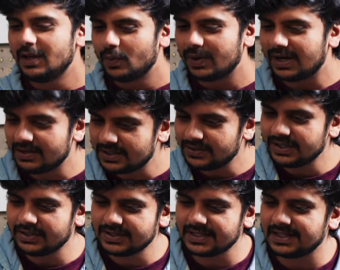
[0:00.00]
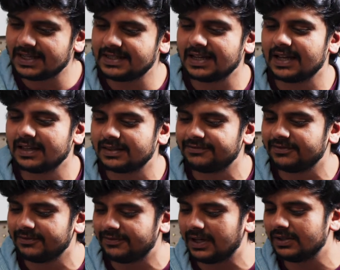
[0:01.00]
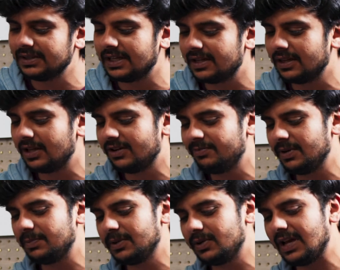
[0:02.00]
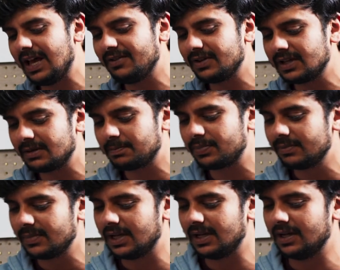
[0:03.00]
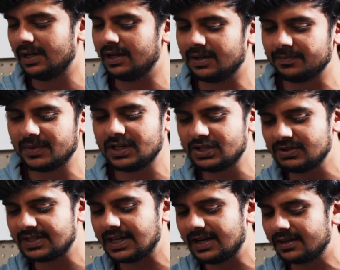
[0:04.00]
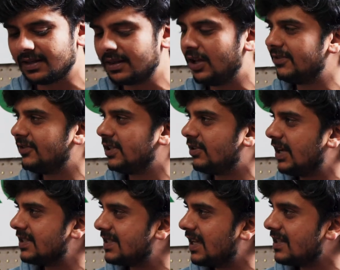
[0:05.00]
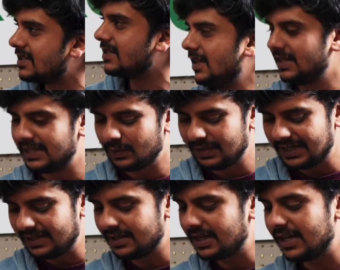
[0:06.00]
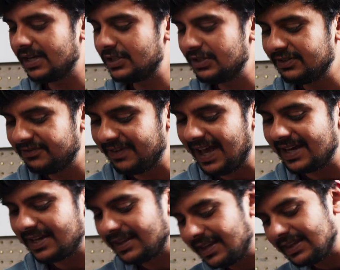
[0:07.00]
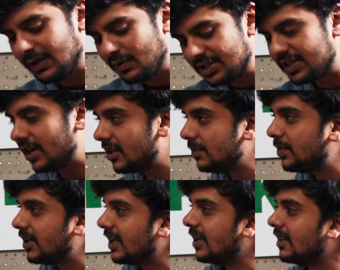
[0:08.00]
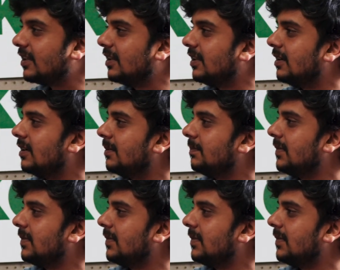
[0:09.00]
When I was doing user testing, I found that a lot of people were having issues cutting the cloth for the right size. They would either cut it too fat and then they would struggle putting the